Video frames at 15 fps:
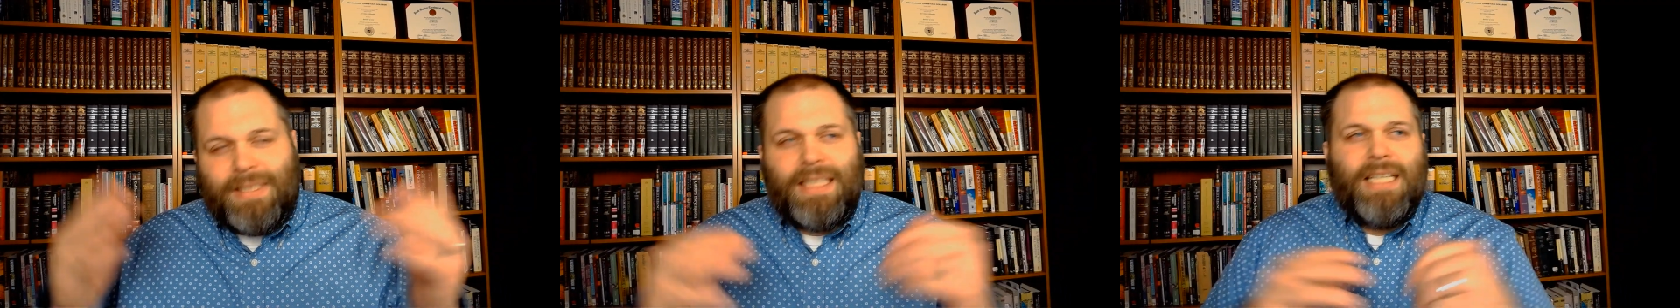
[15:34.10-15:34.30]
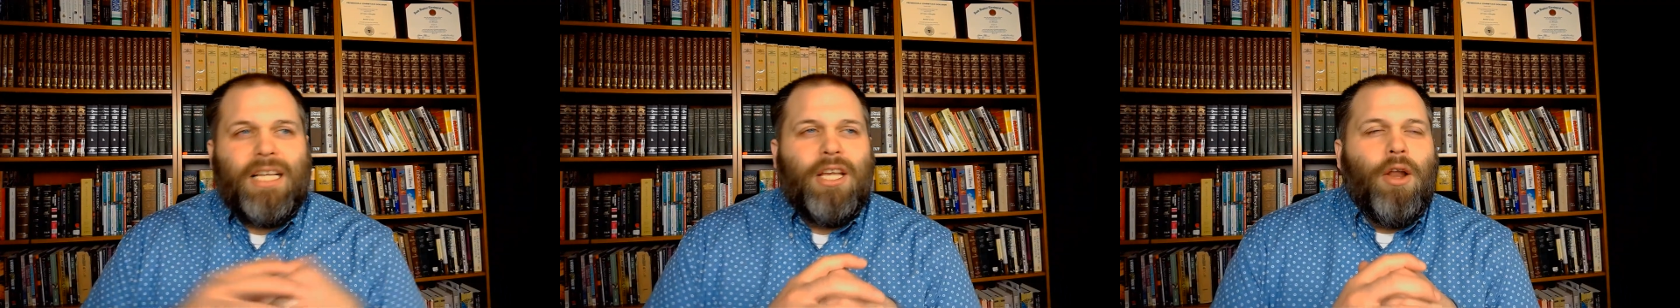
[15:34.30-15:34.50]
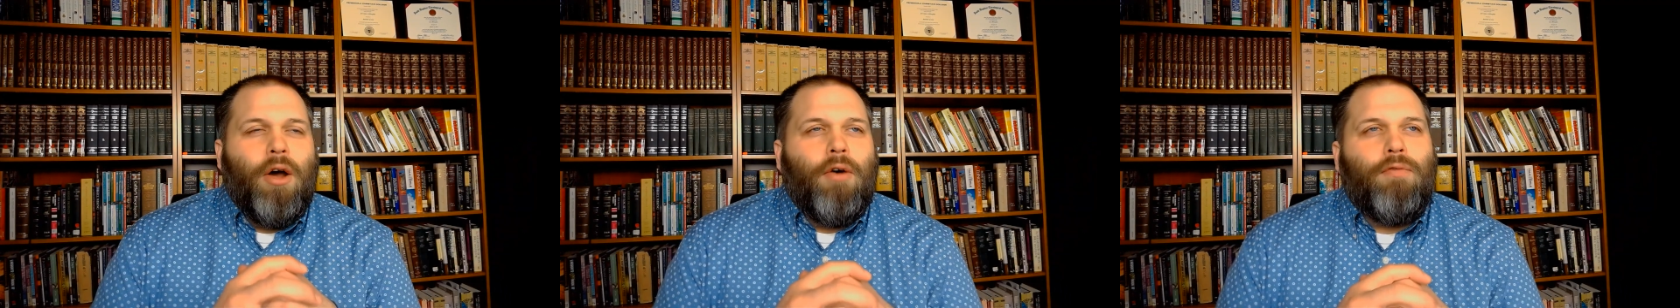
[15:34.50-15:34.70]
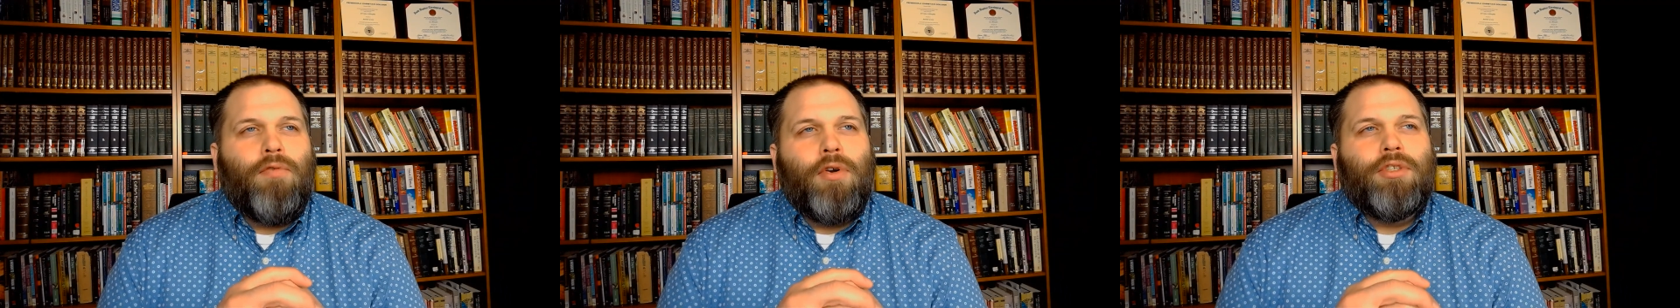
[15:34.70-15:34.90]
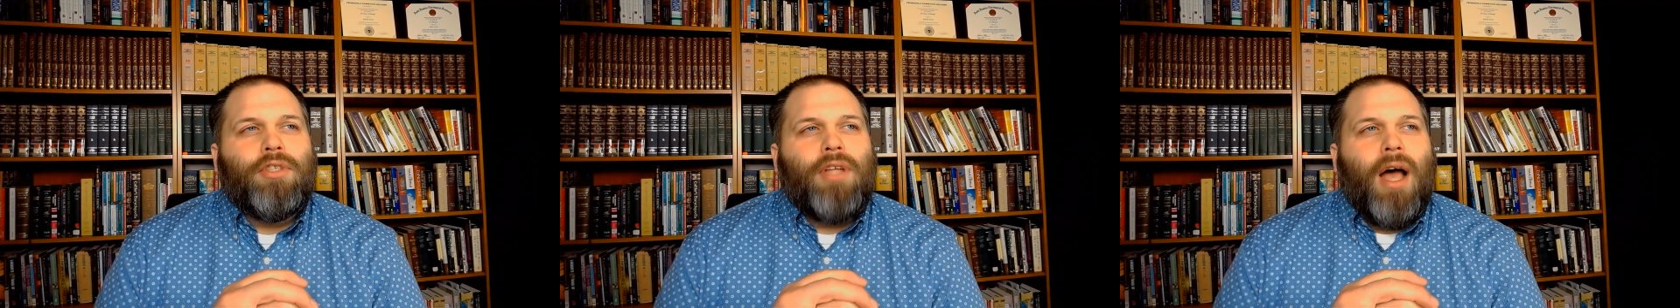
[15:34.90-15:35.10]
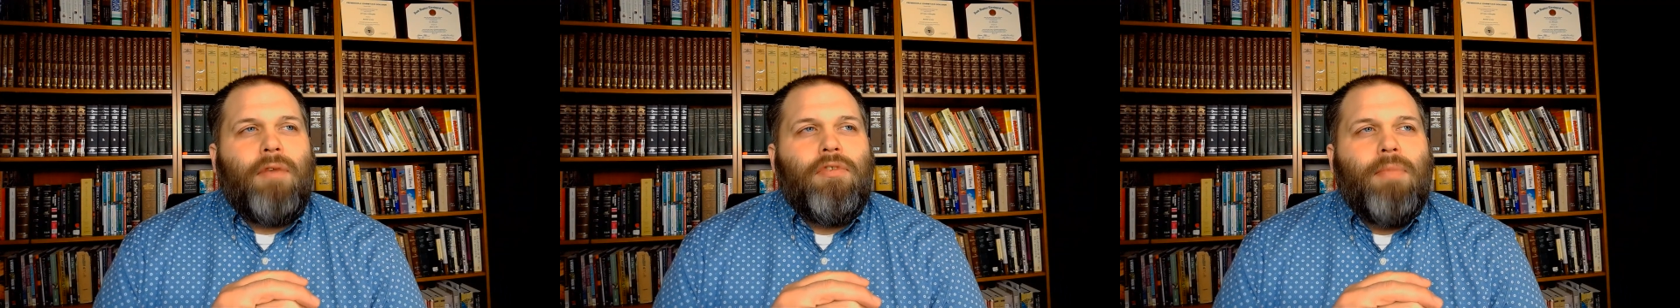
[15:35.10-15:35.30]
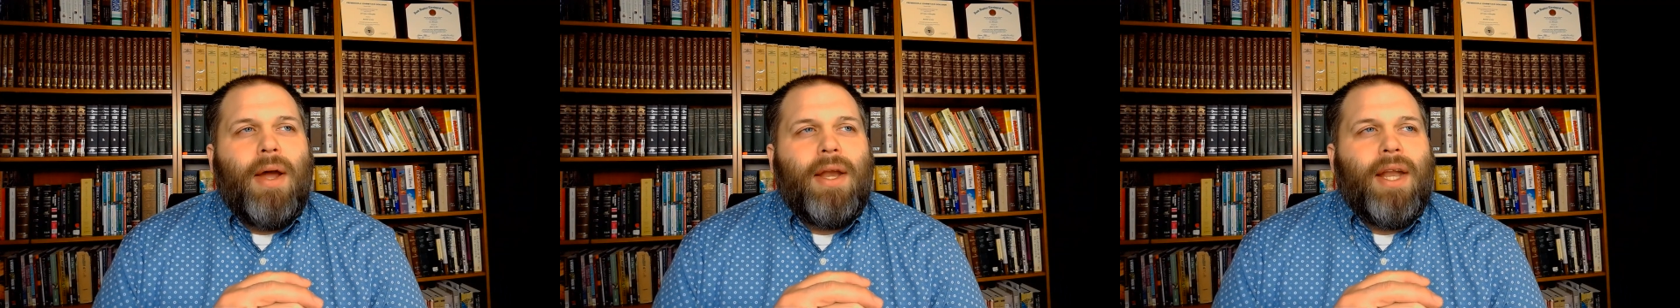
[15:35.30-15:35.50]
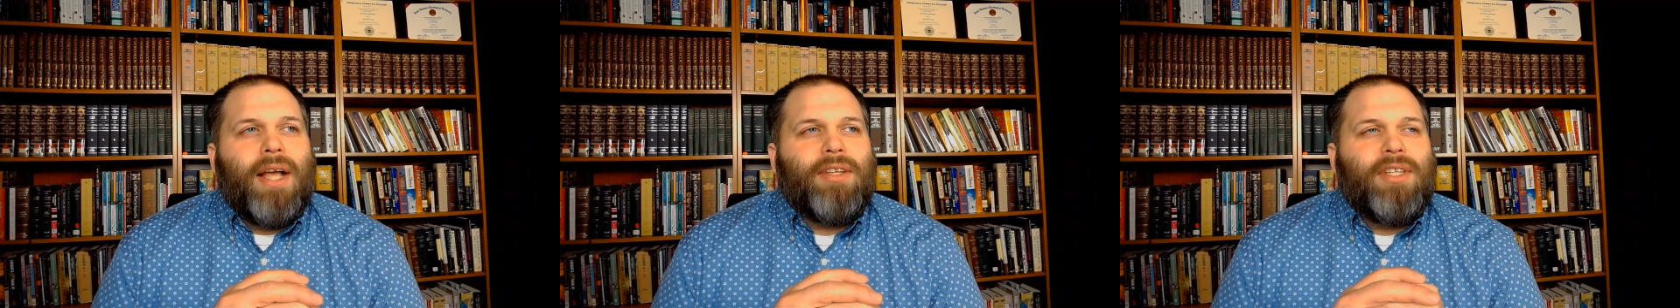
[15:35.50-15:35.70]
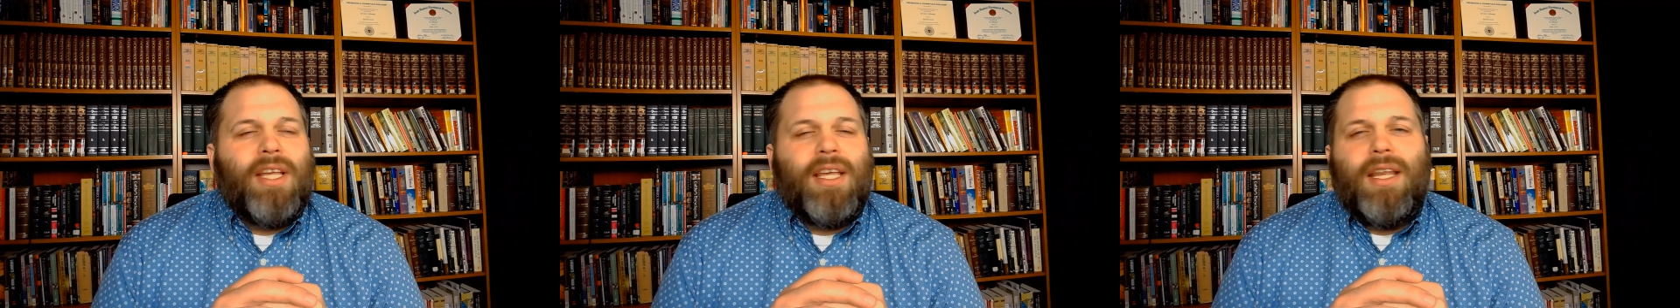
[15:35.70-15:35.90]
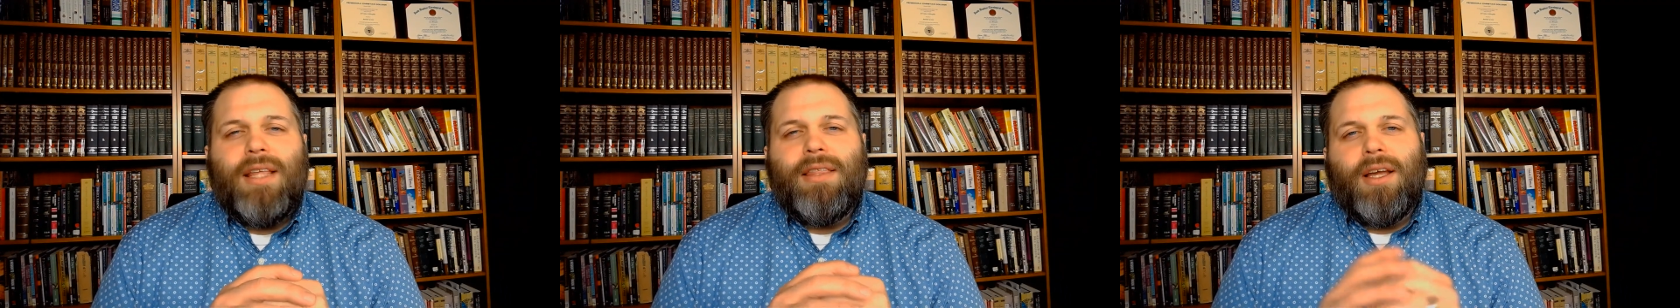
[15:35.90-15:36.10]
You know, first off, you might not
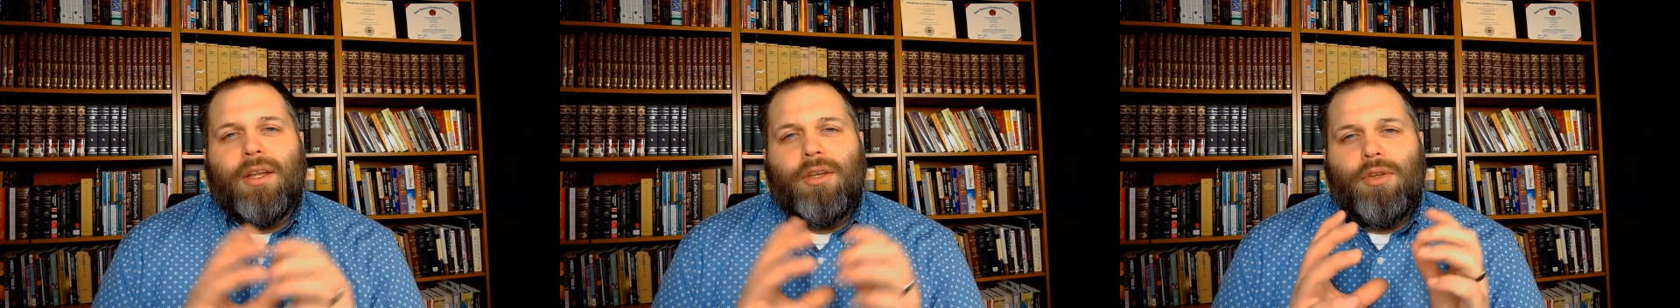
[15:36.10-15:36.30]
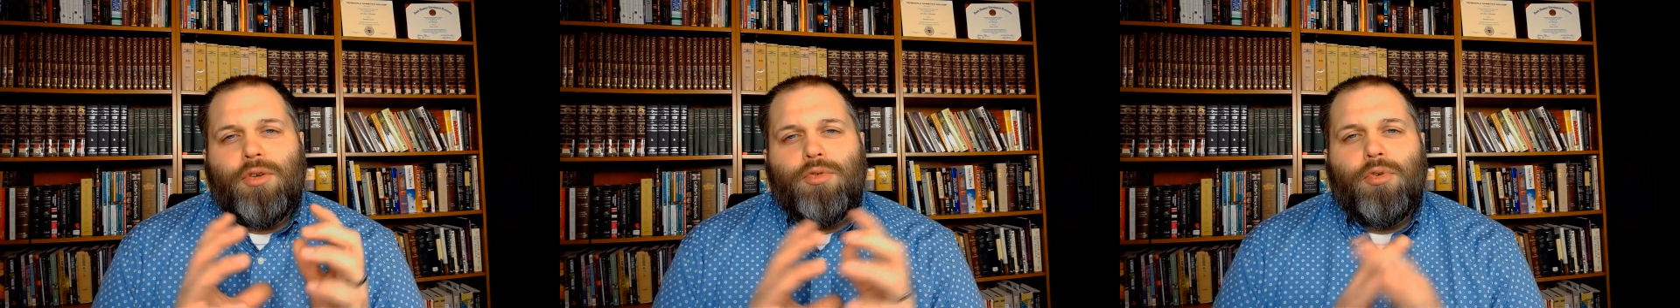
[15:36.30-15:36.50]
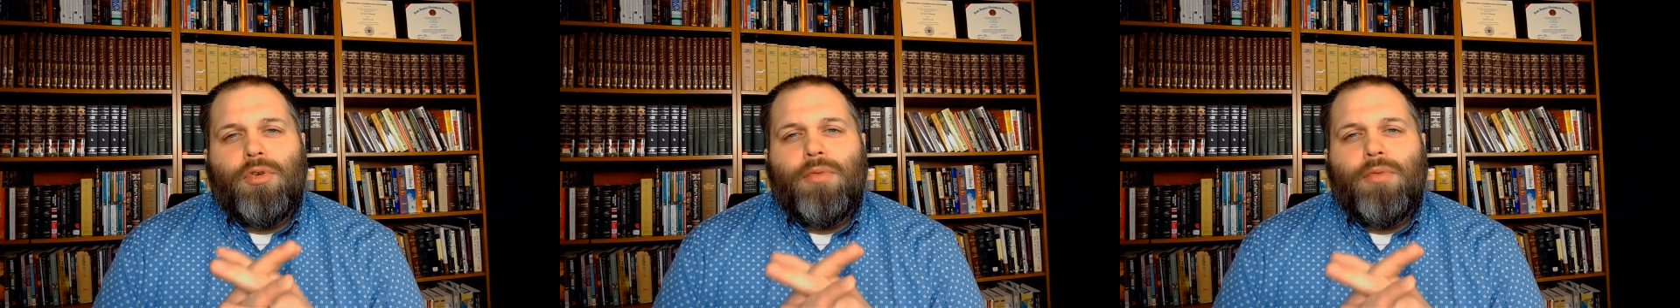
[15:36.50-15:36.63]
see anything unusual.